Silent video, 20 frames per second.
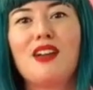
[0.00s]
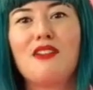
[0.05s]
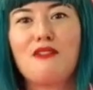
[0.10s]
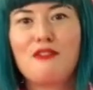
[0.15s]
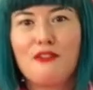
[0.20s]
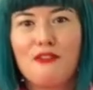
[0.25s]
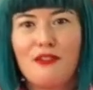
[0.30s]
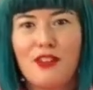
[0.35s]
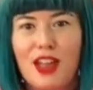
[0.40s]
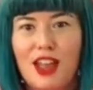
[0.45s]

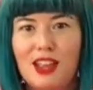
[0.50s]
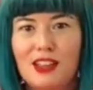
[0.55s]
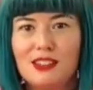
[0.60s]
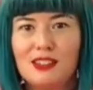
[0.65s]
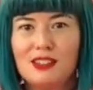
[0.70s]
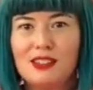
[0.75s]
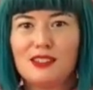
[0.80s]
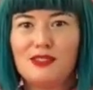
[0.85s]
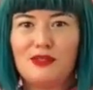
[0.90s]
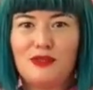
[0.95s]

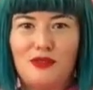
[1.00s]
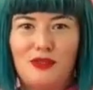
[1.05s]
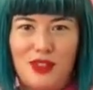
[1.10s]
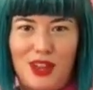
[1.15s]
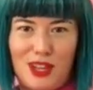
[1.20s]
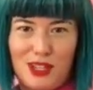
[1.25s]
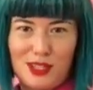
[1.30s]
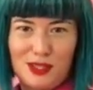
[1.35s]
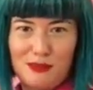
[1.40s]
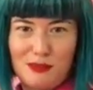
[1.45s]
face
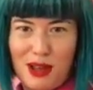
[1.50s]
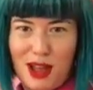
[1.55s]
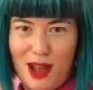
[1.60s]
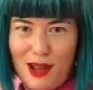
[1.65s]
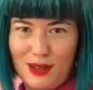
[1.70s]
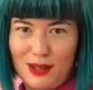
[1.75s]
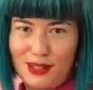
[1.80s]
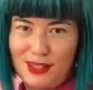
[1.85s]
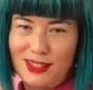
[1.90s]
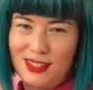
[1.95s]
masks.